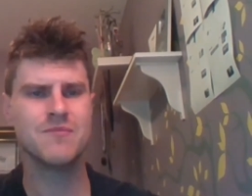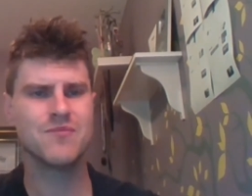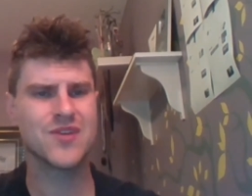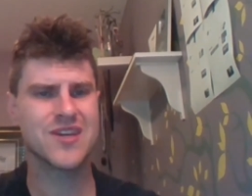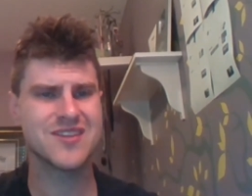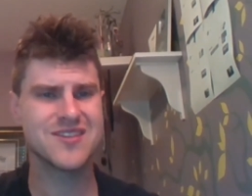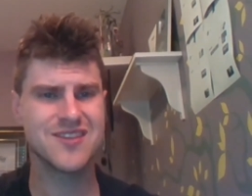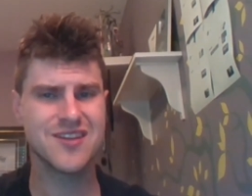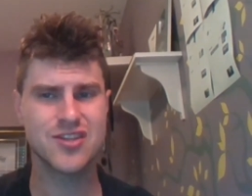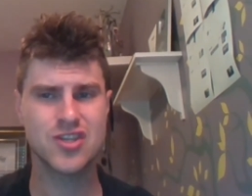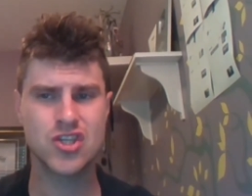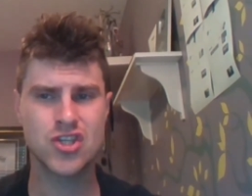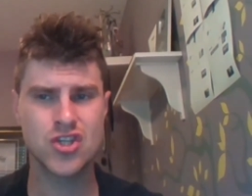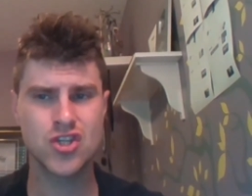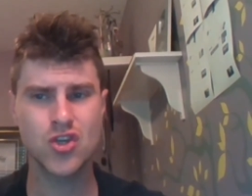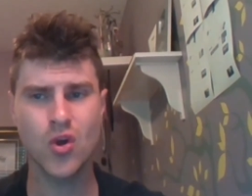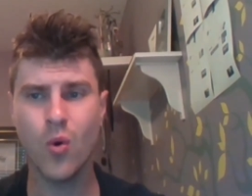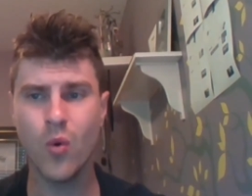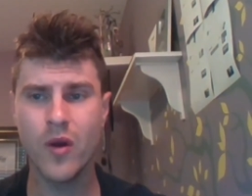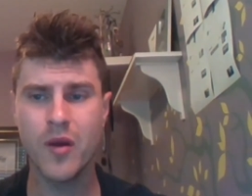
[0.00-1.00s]
because it's
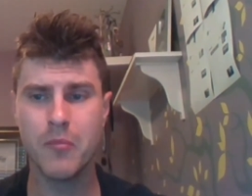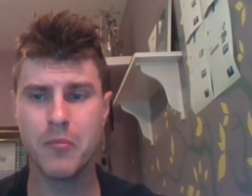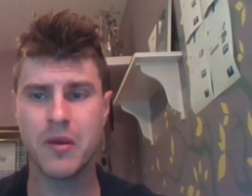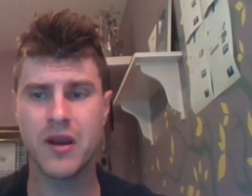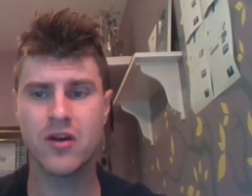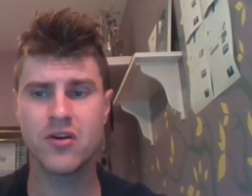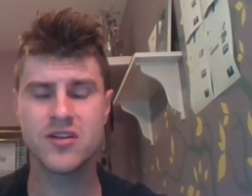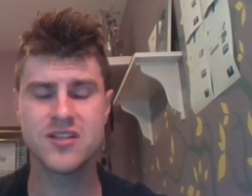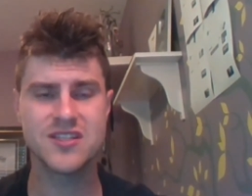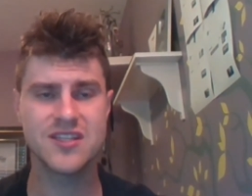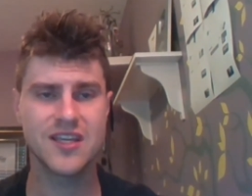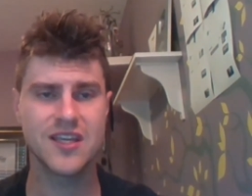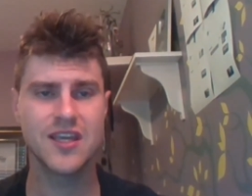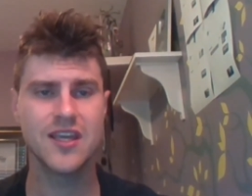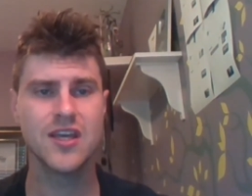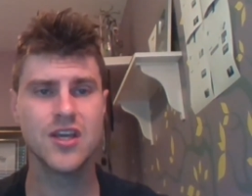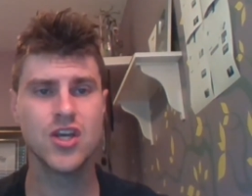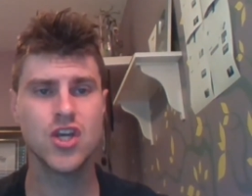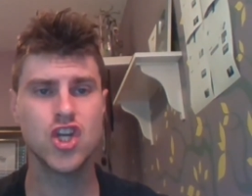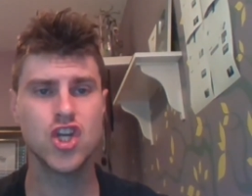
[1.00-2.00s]
so embarrassing
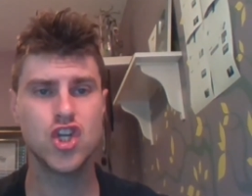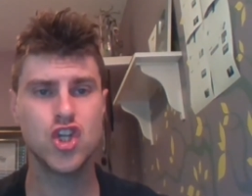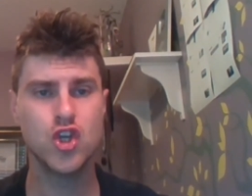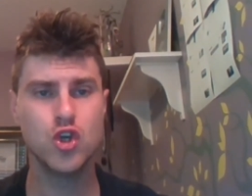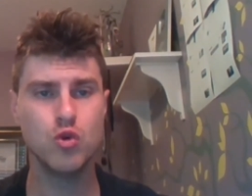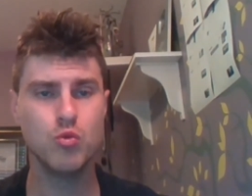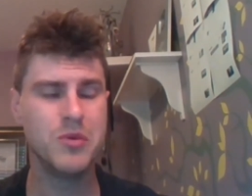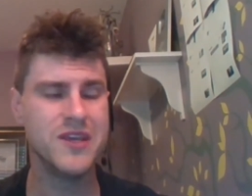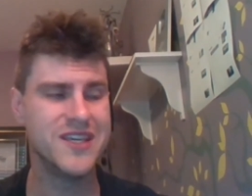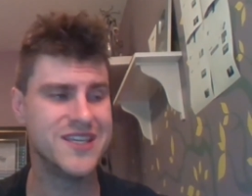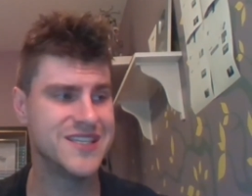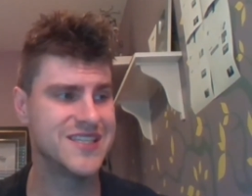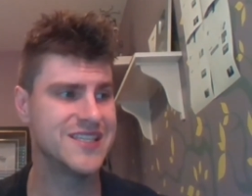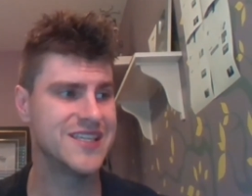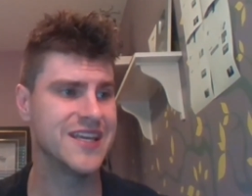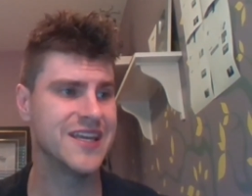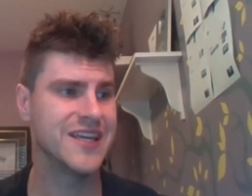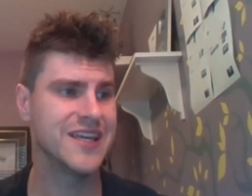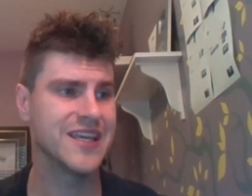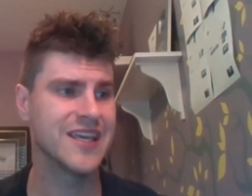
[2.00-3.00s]
to be
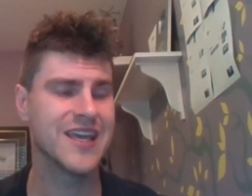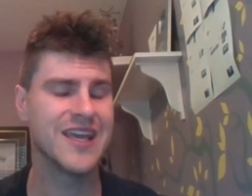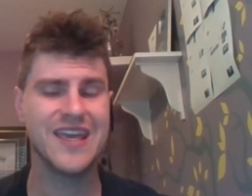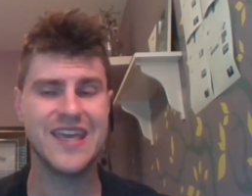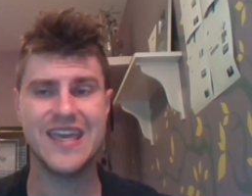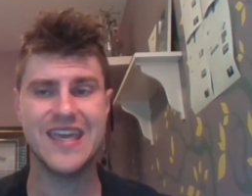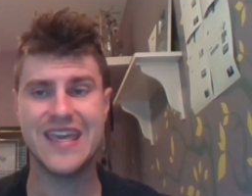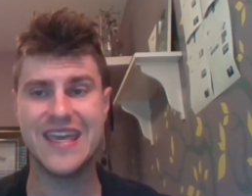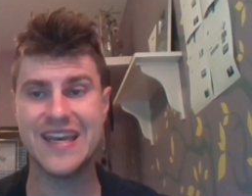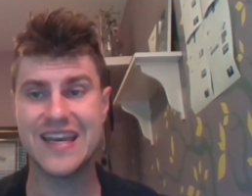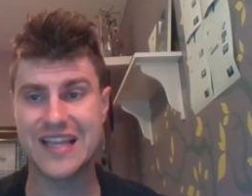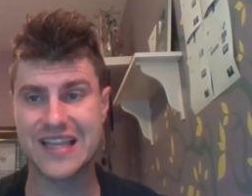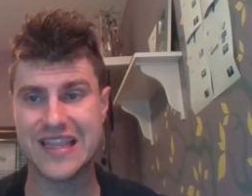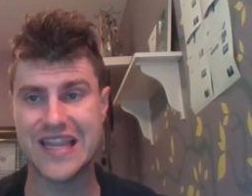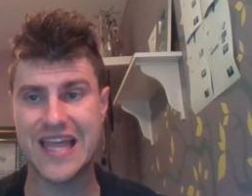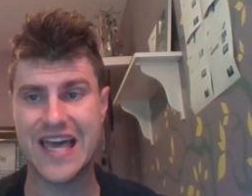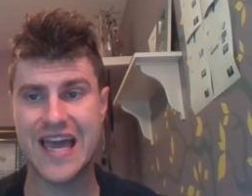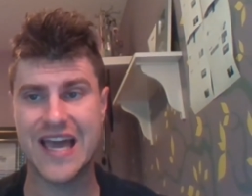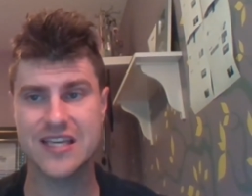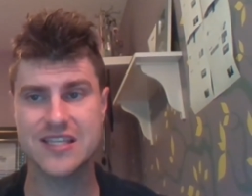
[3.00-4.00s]
sitting in
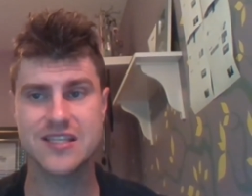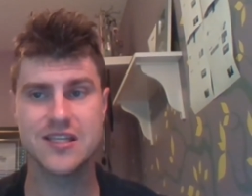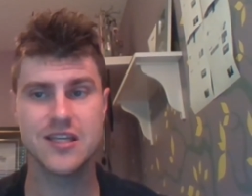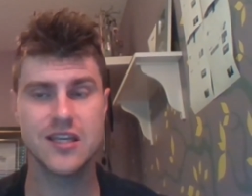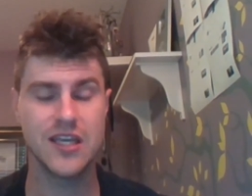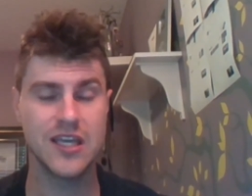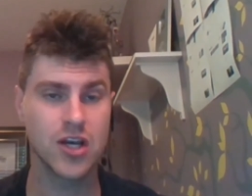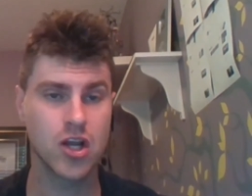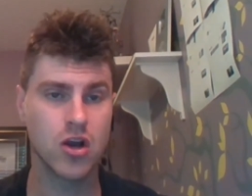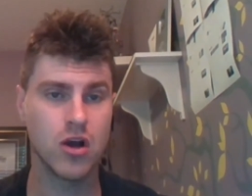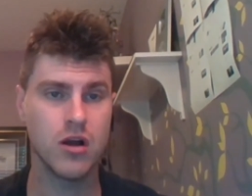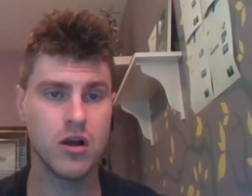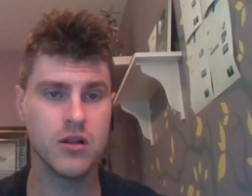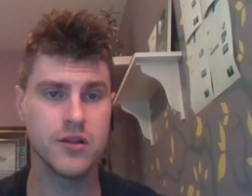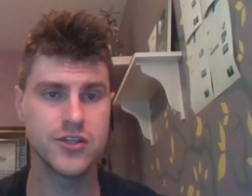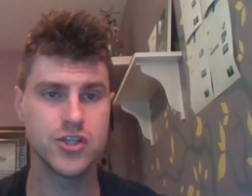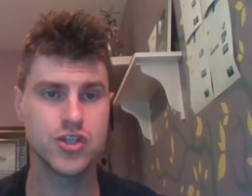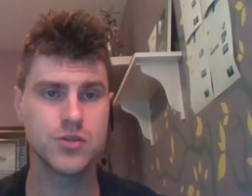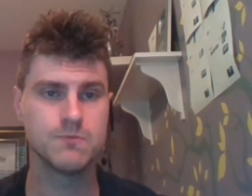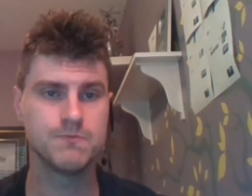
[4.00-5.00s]
class, in
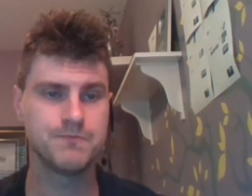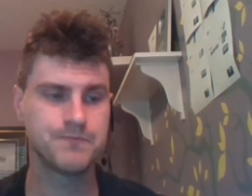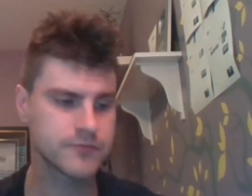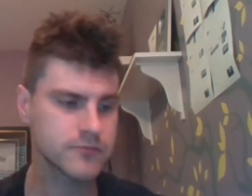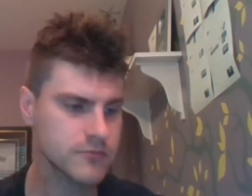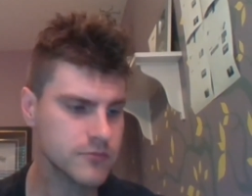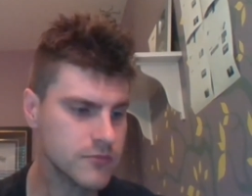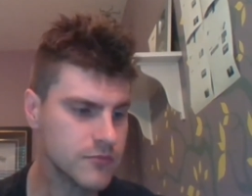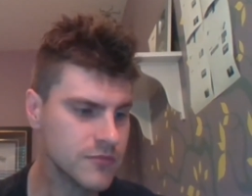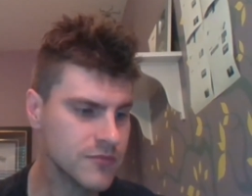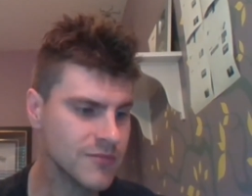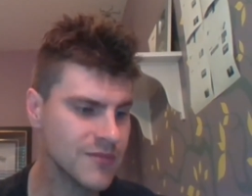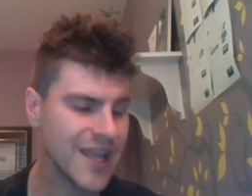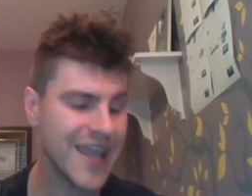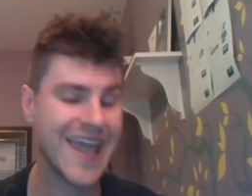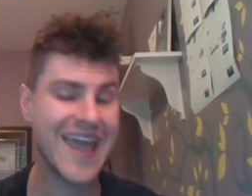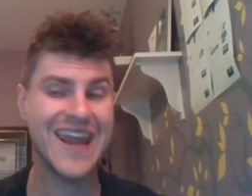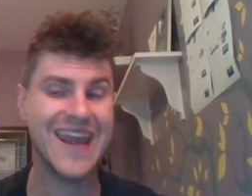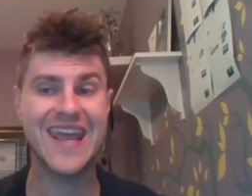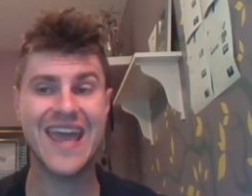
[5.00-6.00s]
college,
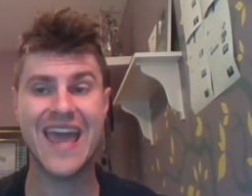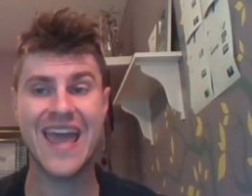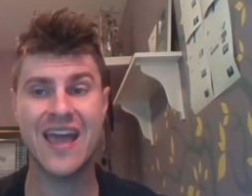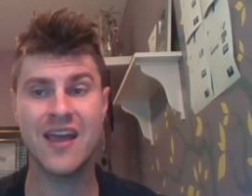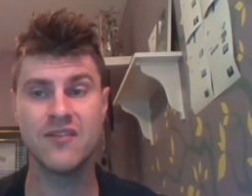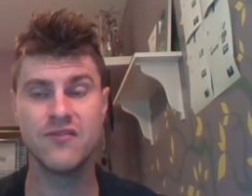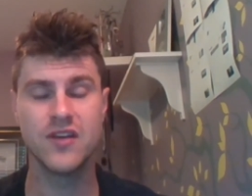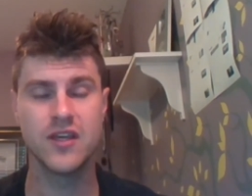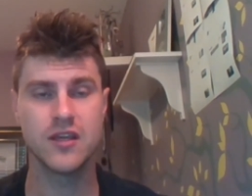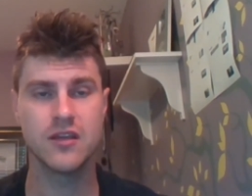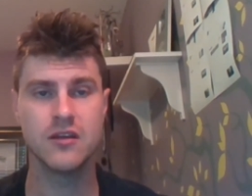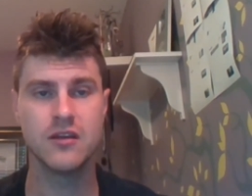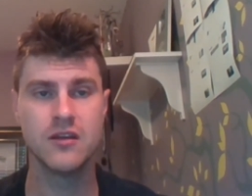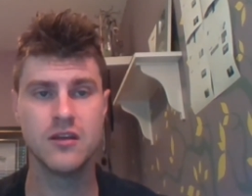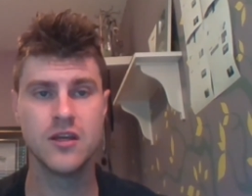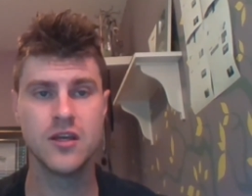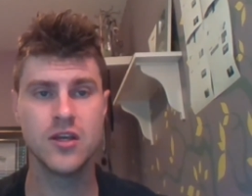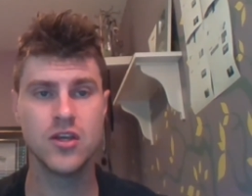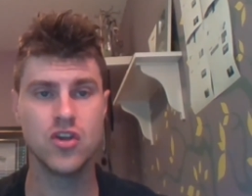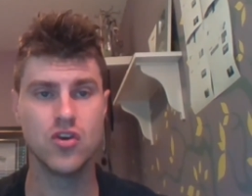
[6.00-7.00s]
and having
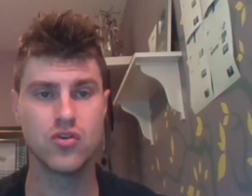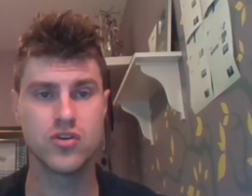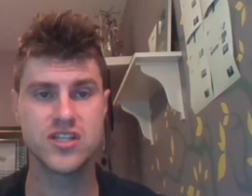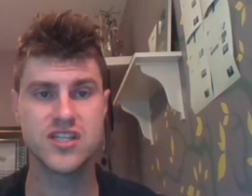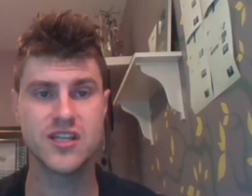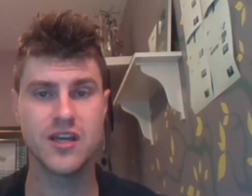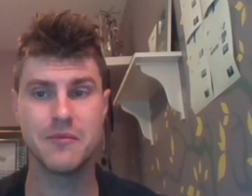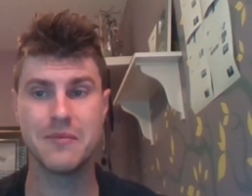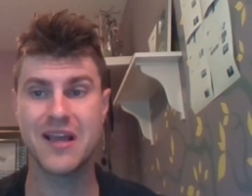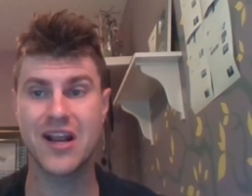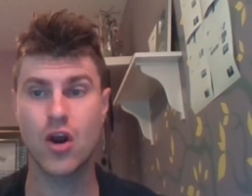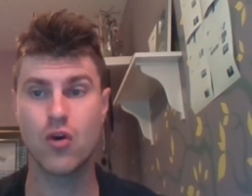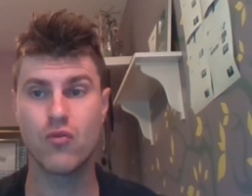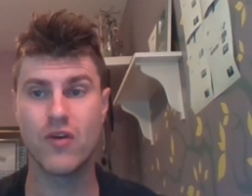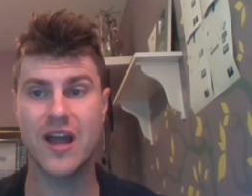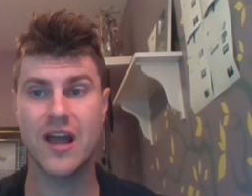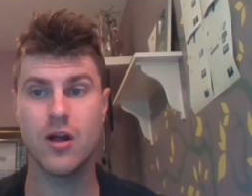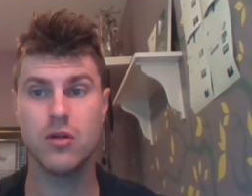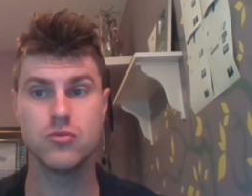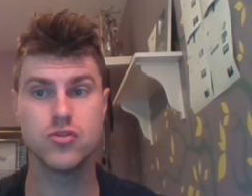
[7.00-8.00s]
your stomach
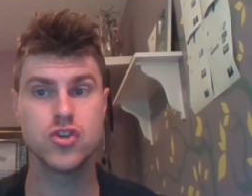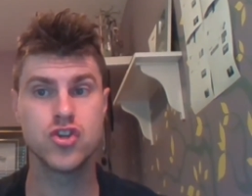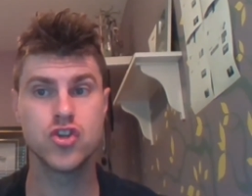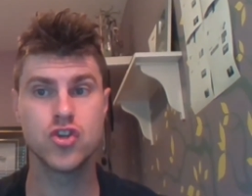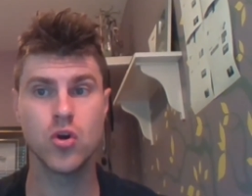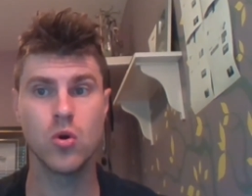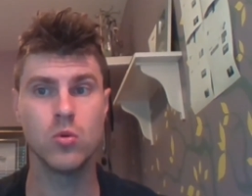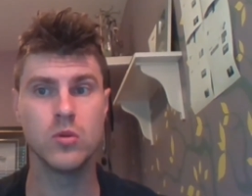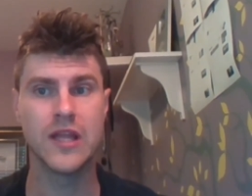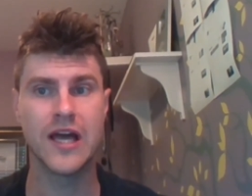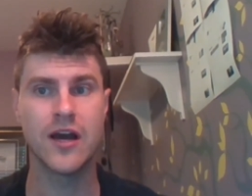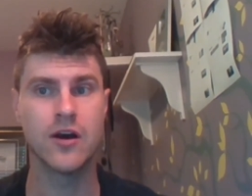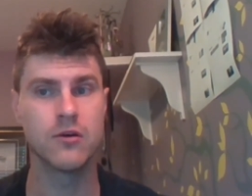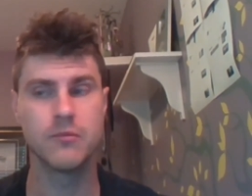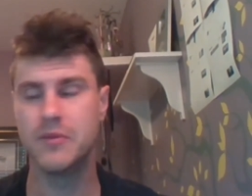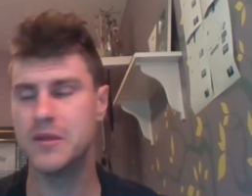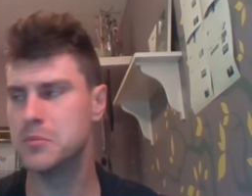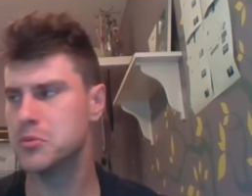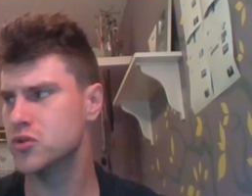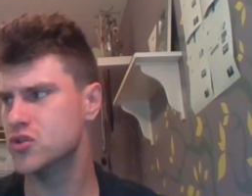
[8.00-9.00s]
growl so
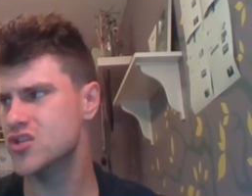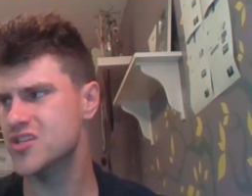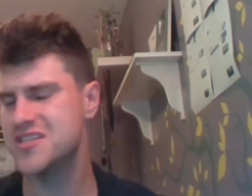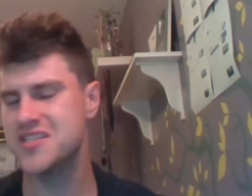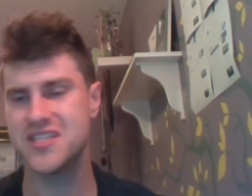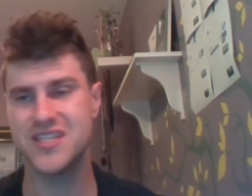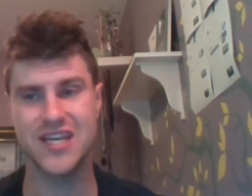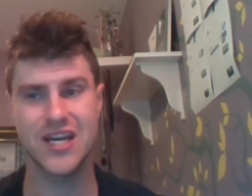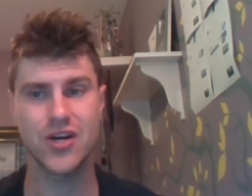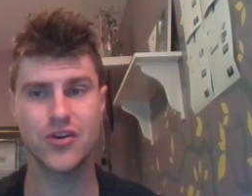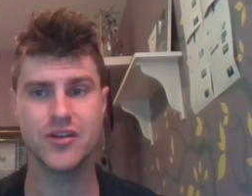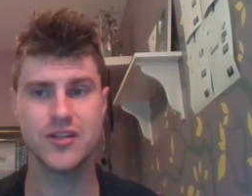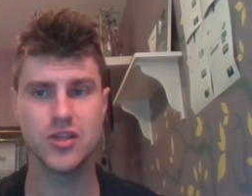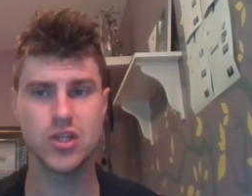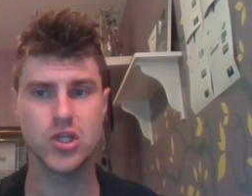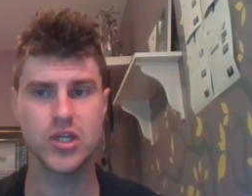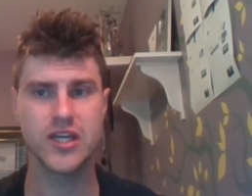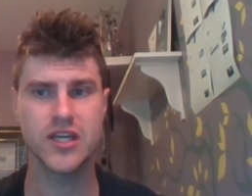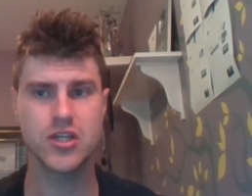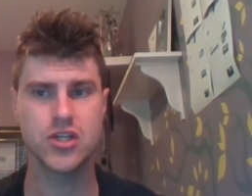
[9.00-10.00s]
loud. People just stare and
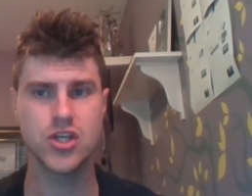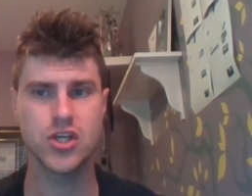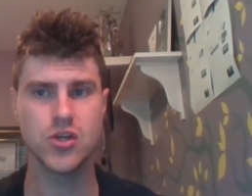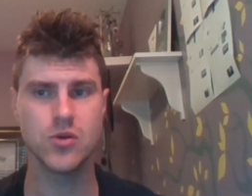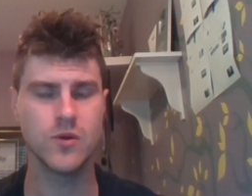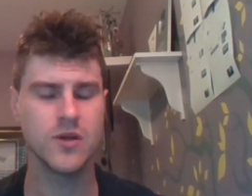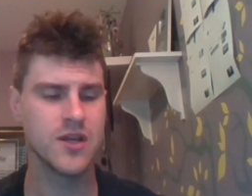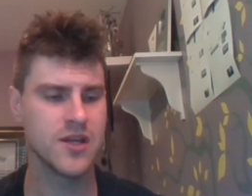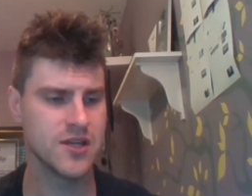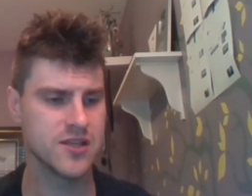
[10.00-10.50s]
look at you.